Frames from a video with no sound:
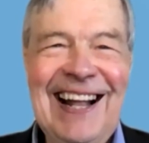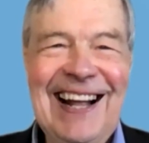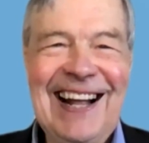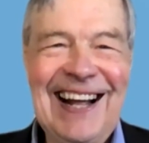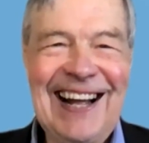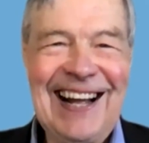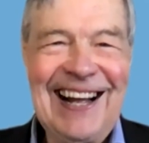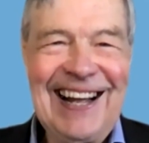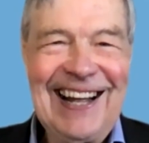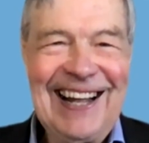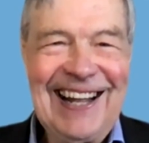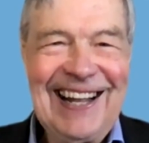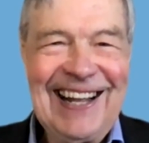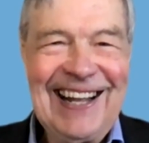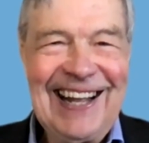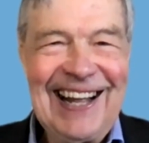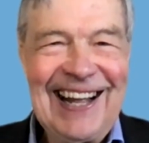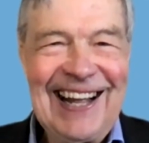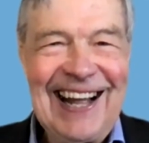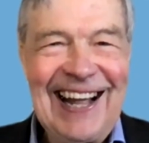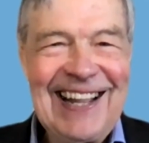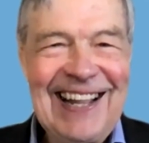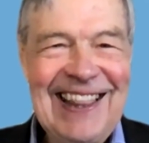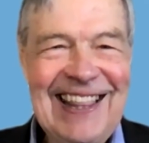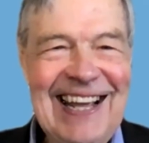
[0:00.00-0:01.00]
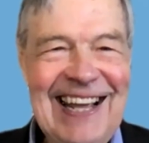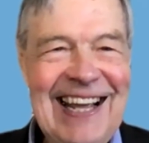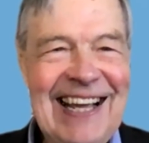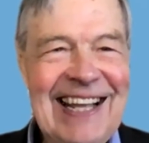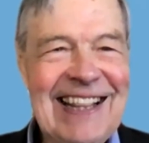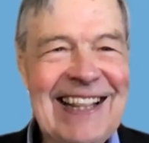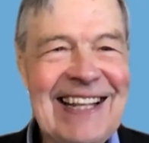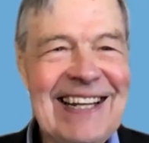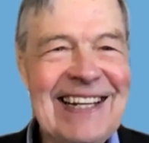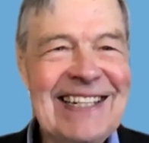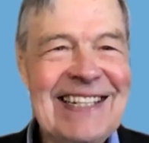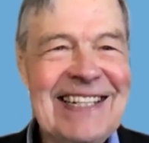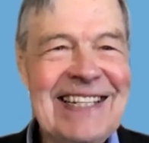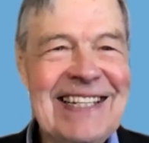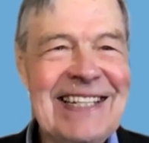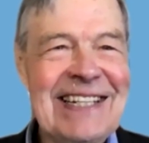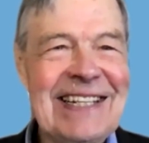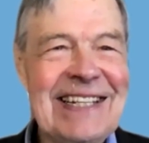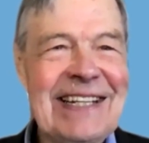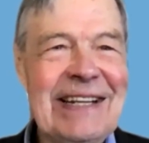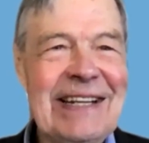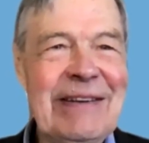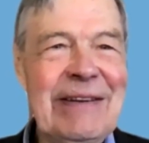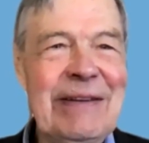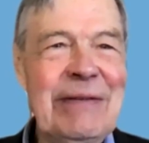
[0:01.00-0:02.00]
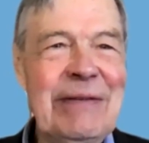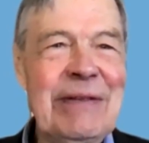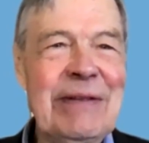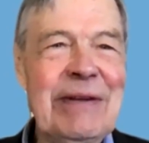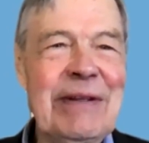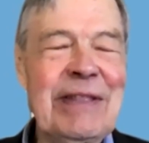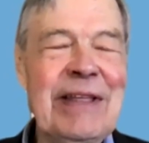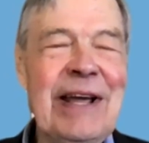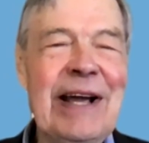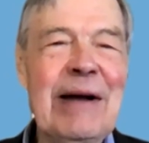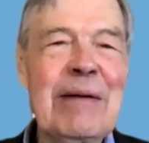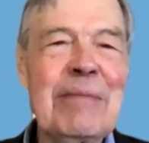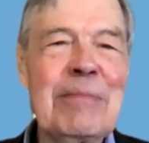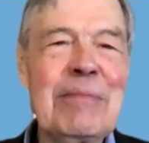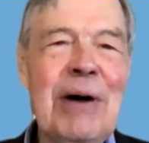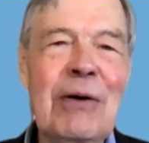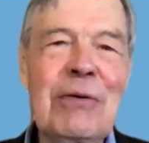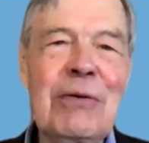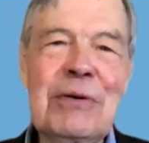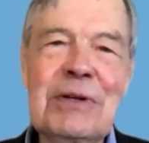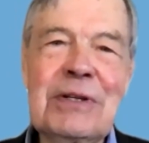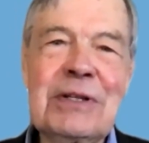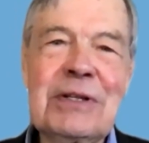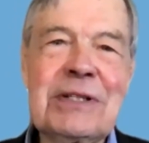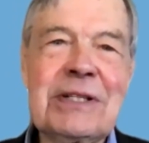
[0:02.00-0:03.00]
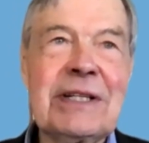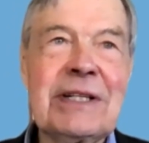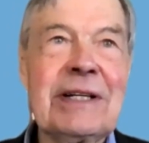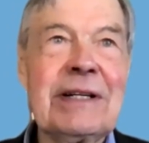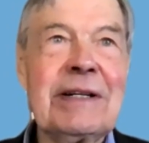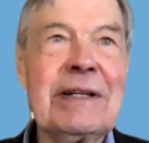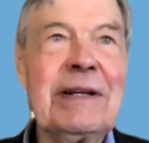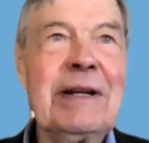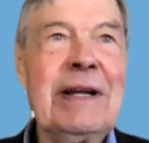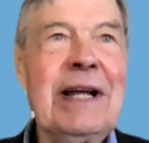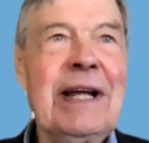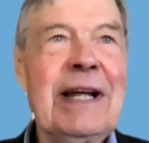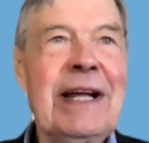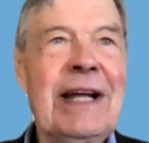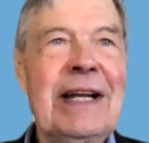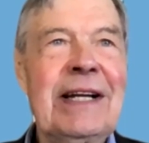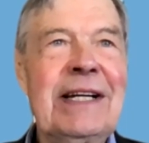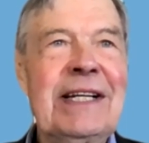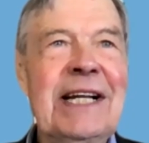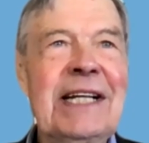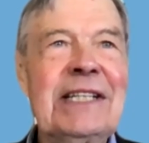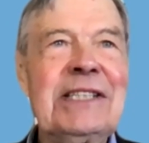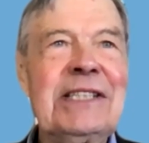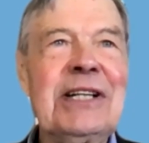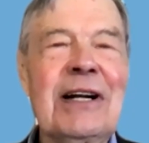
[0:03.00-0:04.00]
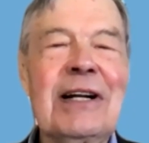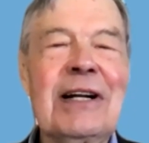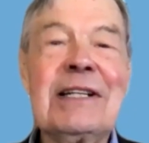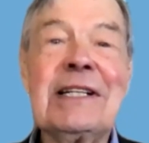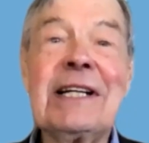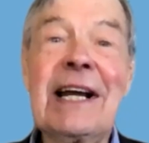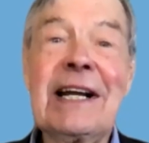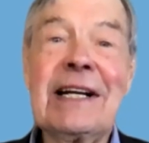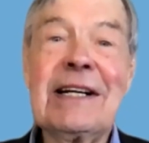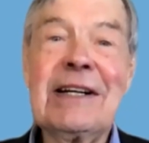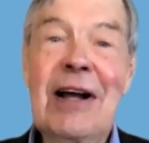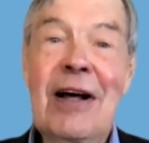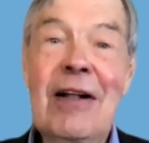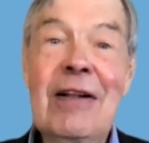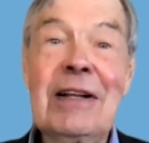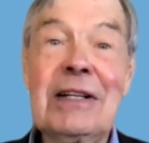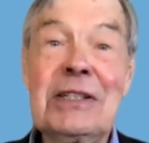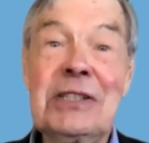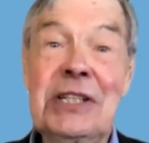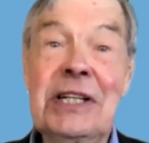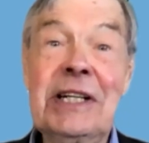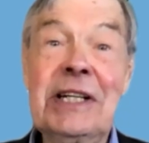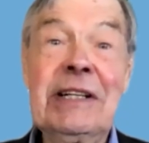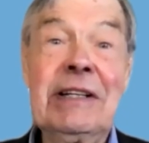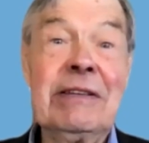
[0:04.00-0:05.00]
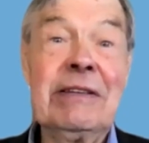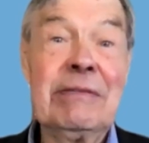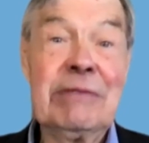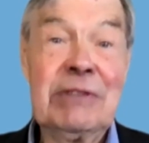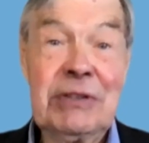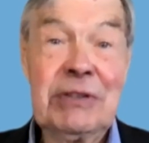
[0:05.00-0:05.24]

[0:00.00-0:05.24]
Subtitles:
I think that the thing about digital technology,